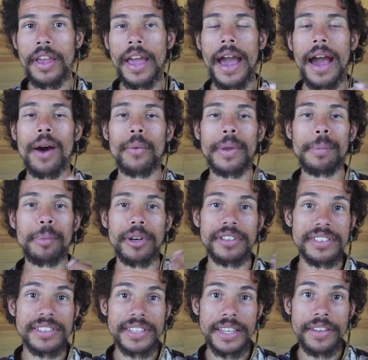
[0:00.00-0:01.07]
how we
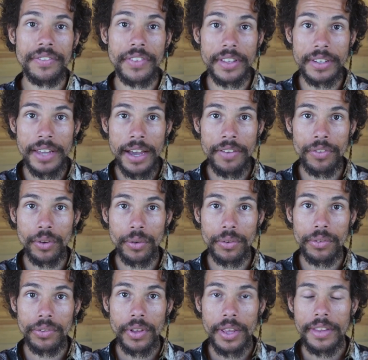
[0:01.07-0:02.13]
perceive the
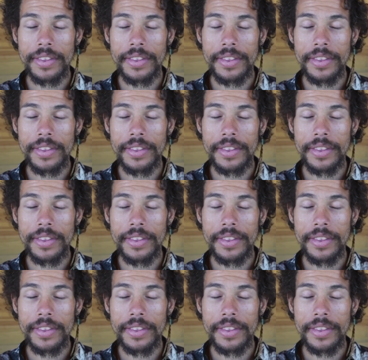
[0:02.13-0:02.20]
devils.